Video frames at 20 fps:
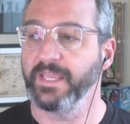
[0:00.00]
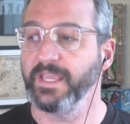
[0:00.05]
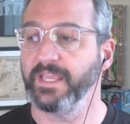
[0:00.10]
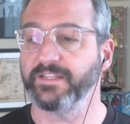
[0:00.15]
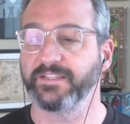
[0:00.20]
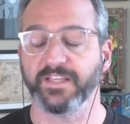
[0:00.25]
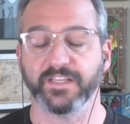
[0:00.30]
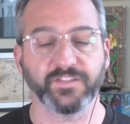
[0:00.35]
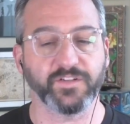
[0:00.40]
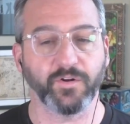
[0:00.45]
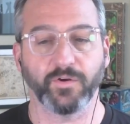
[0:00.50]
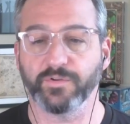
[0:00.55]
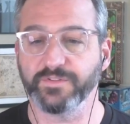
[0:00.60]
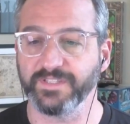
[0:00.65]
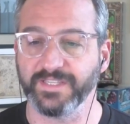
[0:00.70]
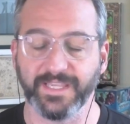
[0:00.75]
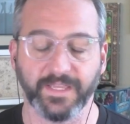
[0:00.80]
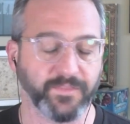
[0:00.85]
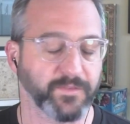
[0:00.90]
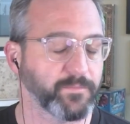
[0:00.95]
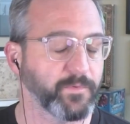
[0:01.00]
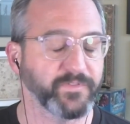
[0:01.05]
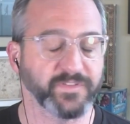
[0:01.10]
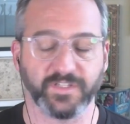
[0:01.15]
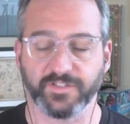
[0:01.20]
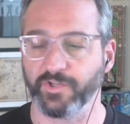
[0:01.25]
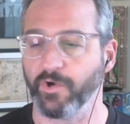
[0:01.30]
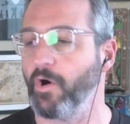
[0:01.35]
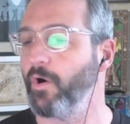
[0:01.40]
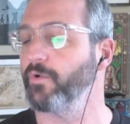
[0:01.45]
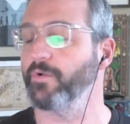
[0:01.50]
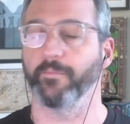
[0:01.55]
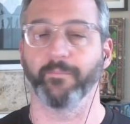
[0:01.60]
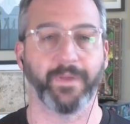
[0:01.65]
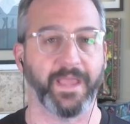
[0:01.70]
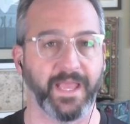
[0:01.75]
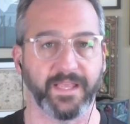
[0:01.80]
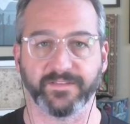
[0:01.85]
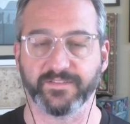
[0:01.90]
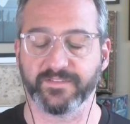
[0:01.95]
It doesn't hold together. The movie's a total
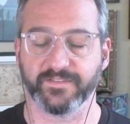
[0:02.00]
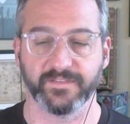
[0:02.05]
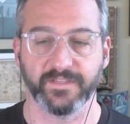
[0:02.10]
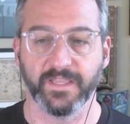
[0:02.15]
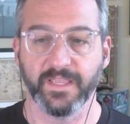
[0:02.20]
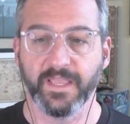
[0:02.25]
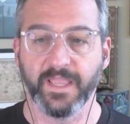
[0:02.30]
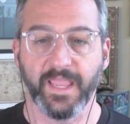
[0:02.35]
mess.